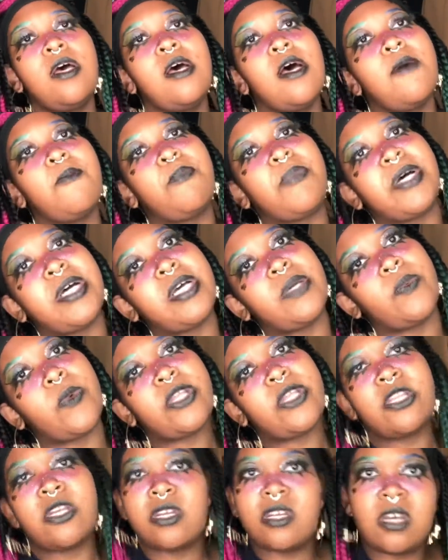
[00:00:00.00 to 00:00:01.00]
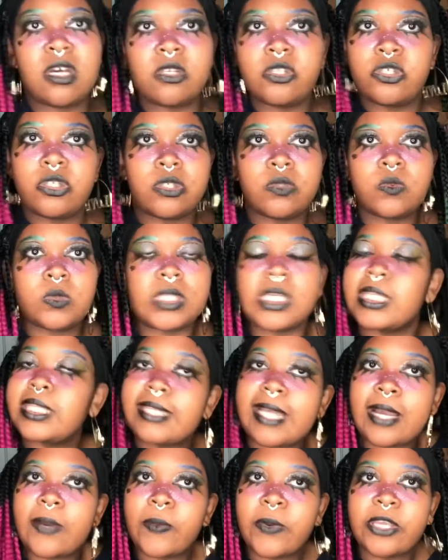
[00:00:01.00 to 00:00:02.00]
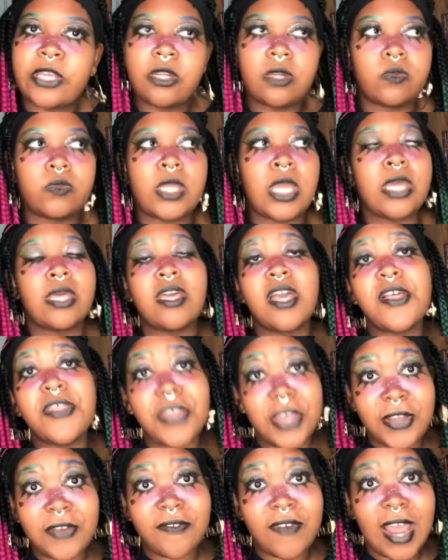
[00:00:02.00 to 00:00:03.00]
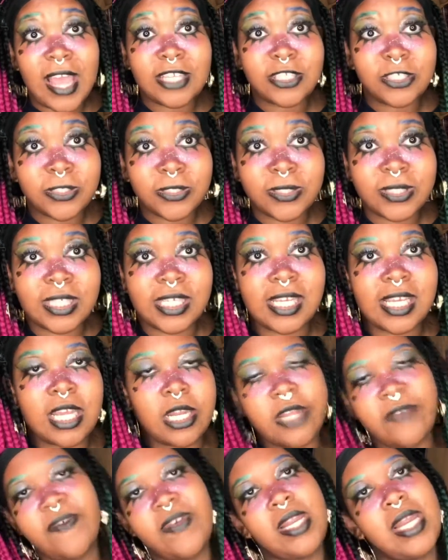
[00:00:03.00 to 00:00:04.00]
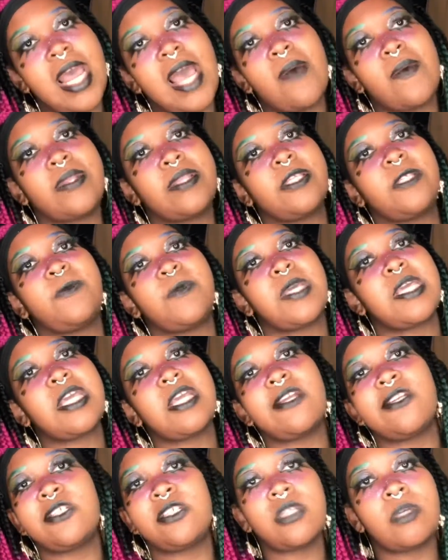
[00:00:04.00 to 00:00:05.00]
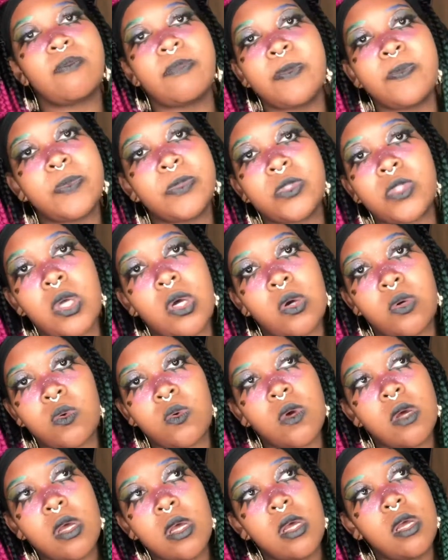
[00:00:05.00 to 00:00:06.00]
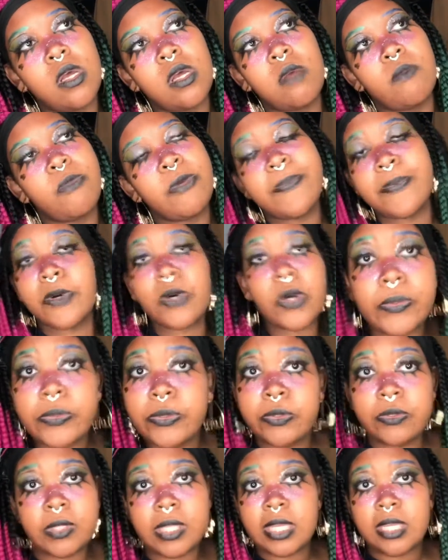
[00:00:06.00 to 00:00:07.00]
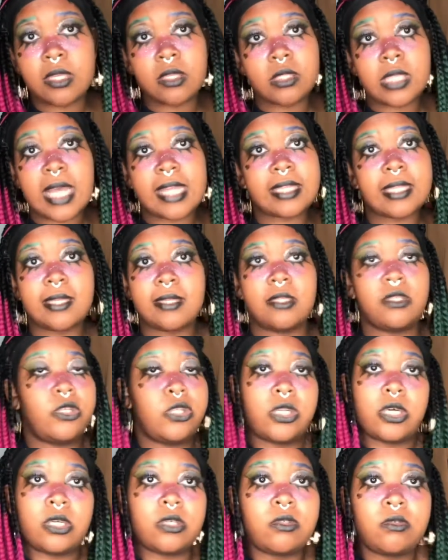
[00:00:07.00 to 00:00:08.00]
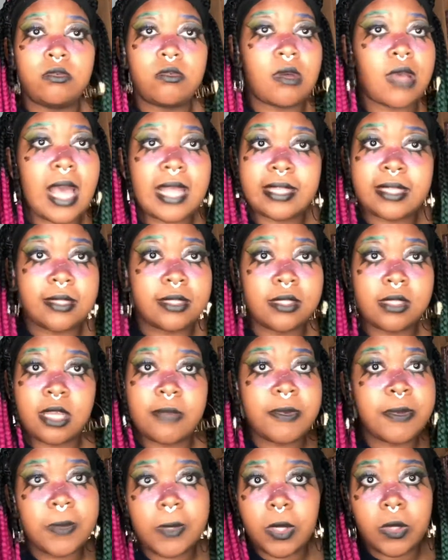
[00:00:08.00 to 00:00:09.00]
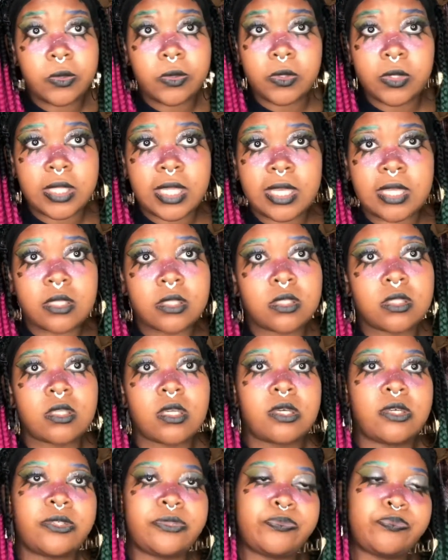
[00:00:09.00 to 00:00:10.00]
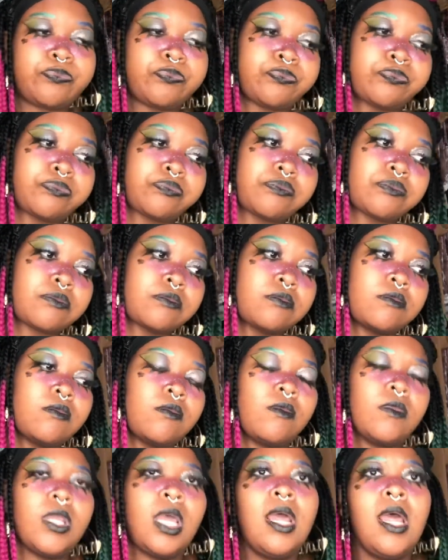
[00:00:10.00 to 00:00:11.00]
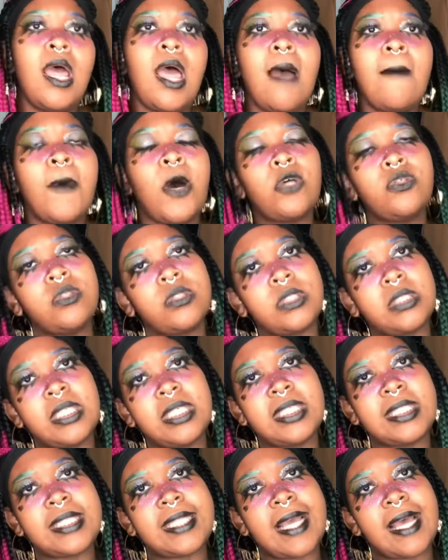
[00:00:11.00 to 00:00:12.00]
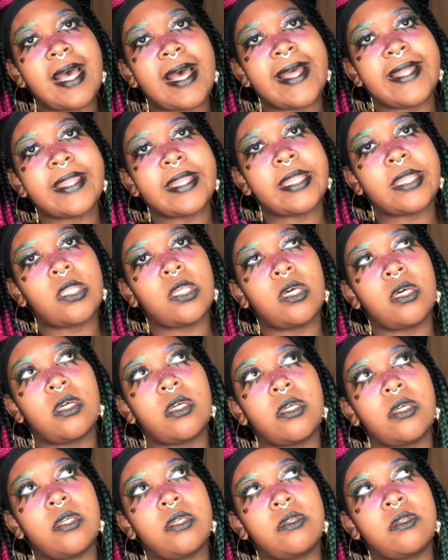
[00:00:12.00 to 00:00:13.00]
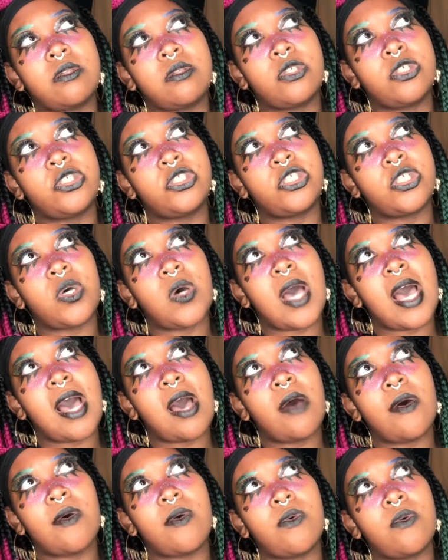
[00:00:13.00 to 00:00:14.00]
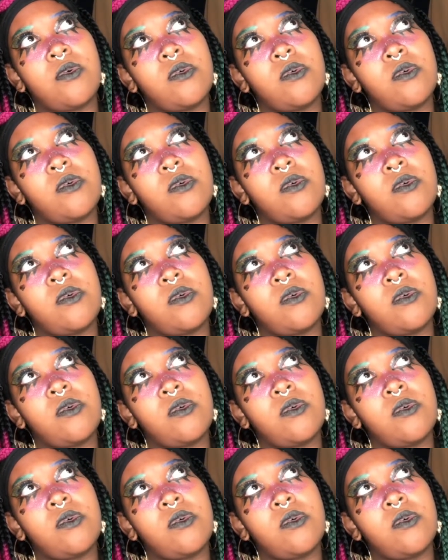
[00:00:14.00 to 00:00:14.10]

But when you're young, you don't think that way. You don't think rationally. And even now at this big age, some people don't. People go things at the end, you know? At the end of the day, people go through things. So I also think that to show how